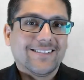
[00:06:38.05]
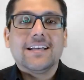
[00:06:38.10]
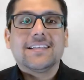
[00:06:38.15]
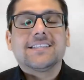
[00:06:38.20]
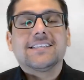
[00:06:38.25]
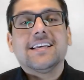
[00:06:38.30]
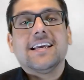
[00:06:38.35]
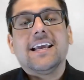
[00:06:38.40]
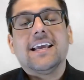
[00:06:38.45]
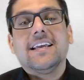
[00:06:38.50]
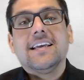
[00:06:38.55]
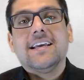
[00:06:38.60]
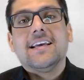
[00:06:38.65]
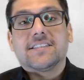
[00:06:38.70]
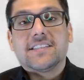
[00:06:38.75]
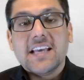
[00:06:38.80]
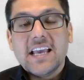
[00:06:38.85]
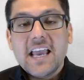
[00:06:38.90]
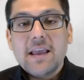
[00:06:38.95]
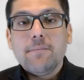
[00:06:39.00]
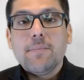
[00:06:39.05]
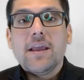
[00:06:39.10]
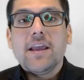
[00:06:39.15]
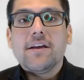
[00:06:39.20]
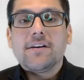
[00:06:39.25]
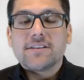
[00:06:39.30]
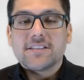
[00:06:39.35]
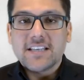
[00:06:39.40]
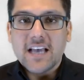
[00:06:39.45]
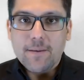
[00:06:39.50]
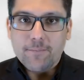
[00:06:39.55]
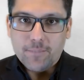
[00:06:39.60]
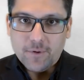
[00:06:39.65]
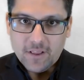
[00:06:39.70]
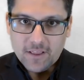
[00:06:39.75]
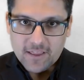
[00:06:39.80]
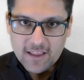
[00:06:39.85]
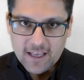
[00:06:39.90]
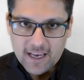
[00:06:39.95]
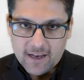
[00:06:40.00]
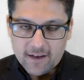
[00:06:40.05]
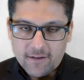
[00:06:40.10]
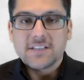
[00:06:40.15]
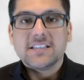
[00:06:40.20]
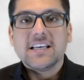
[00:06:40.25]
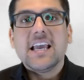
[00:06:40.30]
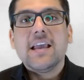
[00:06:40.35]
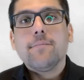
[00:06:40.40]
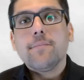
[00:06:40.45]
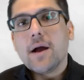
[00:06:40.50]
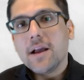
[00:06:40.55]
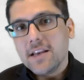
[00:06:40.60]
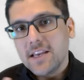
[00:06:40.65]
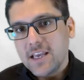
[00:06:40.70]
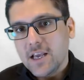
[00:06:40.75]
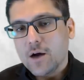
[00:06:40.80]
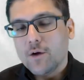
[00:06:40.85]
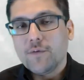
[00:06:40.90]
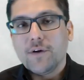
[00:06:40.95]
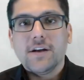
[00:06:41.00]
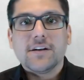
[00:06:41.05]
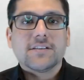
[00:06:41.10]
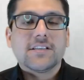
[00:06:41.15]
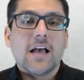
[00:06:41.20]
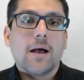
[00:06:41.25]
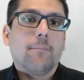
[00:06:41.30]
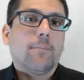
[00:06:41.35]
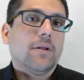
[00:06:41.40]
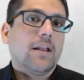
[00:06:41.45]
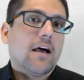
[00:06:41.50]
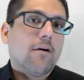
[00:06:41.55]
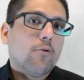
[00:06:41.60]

Let's say the same hair sample thing, the same idea of hair sample.